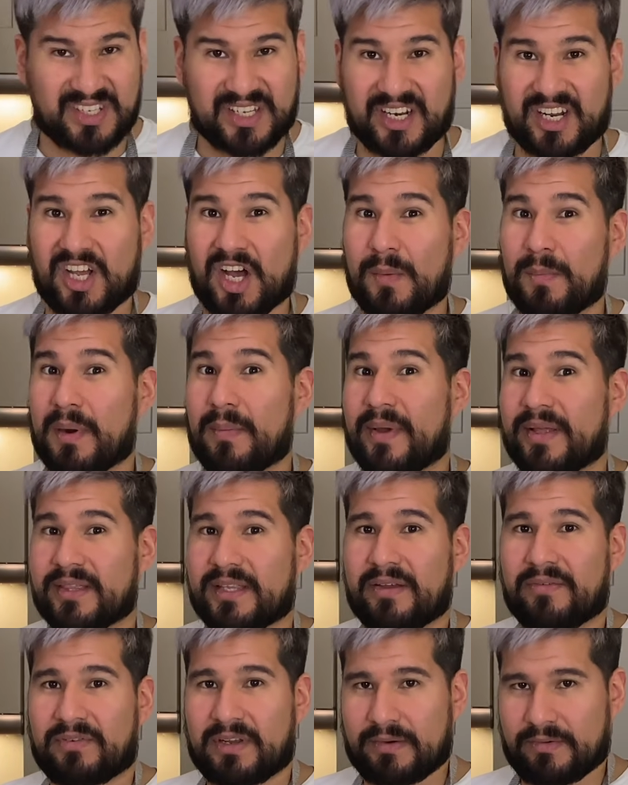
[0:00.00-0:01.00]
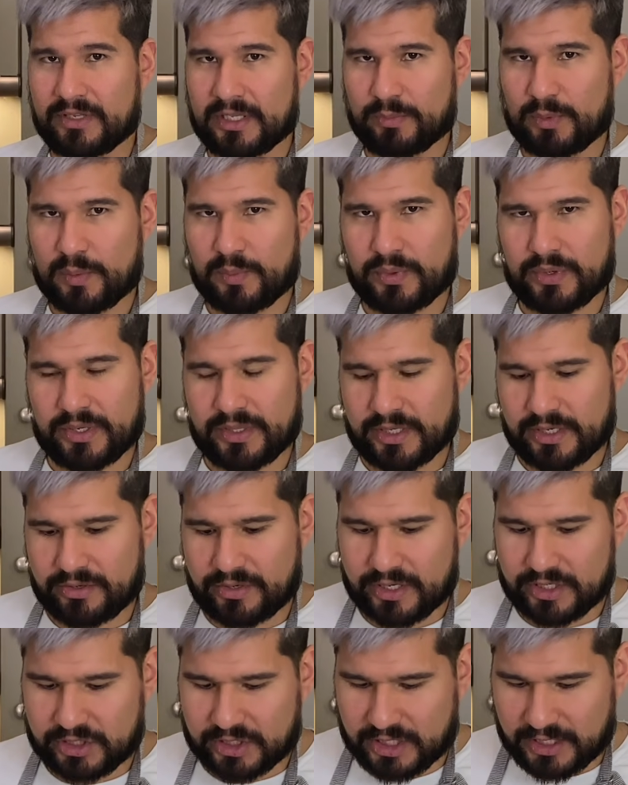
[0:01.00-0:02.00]
going to complement that flavor that we put in there
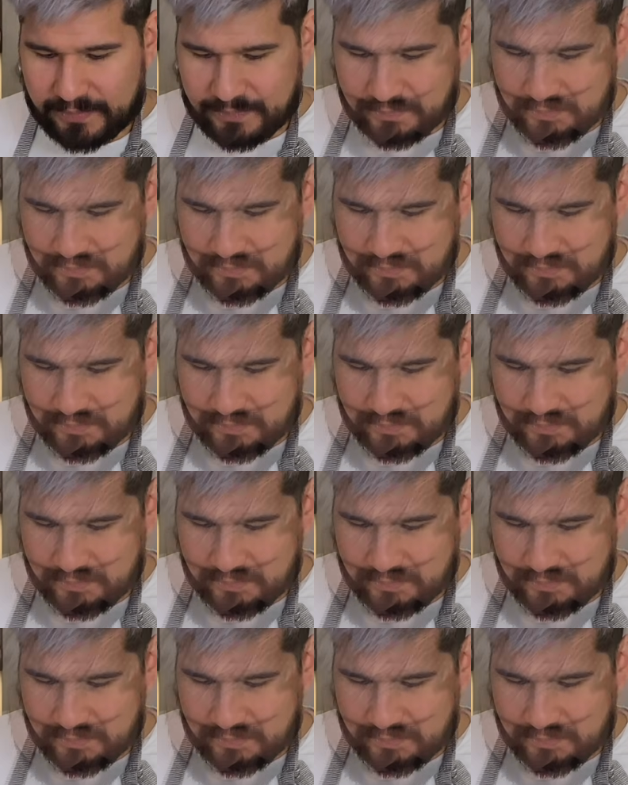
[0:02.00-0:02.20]
initially.